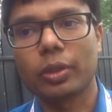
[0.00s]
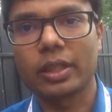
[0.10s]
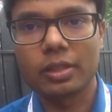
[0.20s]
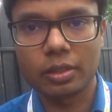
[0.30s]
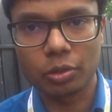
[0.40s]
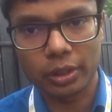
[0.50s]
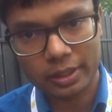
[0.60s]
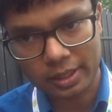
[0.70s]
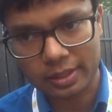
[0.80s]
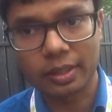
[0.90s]
You can,
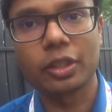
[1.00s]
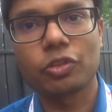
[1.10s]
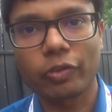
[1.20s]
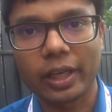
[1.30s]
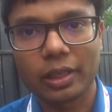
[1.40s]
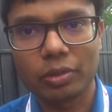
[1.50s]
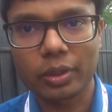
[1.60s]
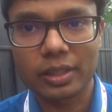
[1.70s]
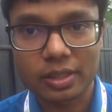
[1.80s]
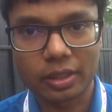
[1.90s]
it's a search file, you
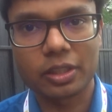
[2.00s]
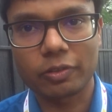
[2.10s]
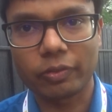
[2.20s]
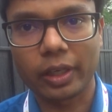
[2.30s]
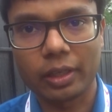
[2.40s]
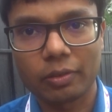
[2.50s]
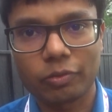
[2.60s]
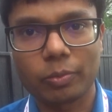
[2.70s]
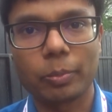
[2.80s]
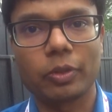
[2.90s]
can search a file.
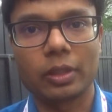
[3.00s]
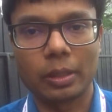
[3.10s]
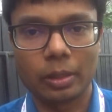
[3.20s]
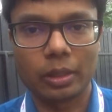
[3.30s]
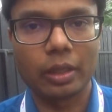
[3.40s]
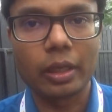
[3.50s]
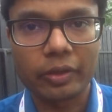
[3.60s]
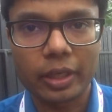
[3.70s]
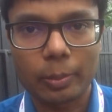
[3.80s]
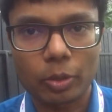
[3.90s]
For the
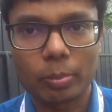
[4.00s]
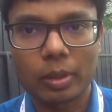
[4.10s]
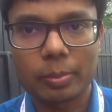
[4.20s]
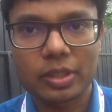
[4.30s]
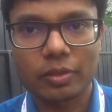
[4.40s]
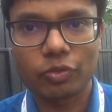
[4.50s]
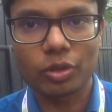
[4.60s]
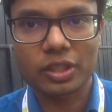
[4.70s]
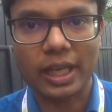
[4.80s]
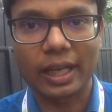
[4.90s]
real problem is if
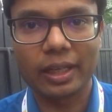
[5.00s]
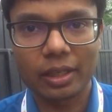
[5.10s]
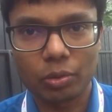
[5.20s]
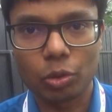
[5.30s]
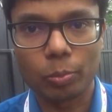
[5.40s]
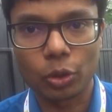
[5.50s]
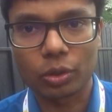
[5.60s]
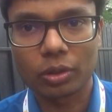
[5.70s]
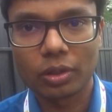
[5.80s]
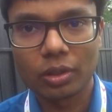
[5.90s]
you're scanning an old book,
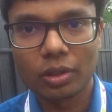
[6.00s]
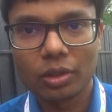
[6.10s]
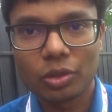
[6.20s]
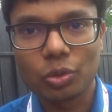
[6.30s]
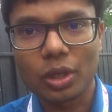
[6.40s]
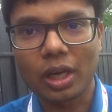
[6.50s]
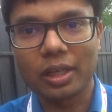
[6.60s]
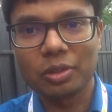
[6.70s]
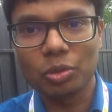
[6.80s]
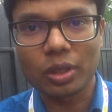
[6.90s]
you
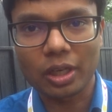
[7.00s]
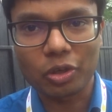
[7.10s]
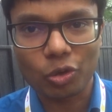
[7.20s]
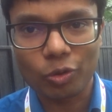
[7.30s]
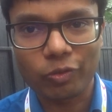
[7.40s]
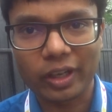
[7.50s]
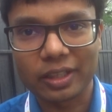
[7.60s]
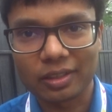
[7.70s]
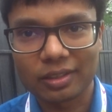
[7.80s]
can't do a control find.